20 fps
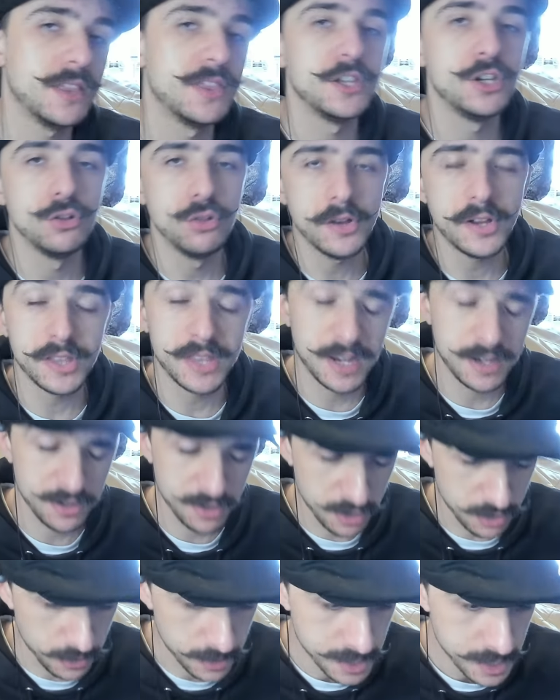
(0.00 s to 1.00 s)
And then you look at that and you
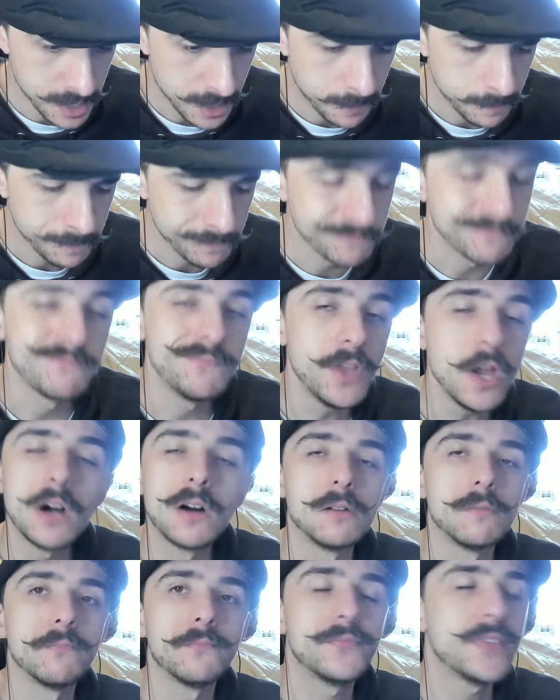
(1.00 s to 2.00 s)
go,
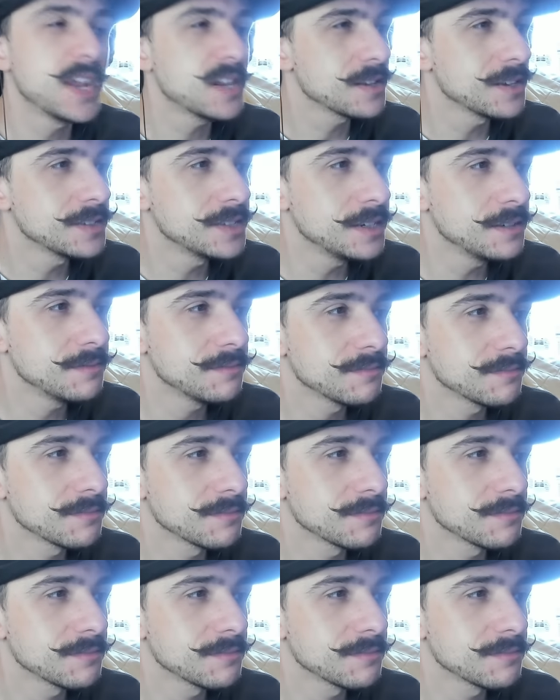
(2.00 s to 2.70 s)
no, that doesn't,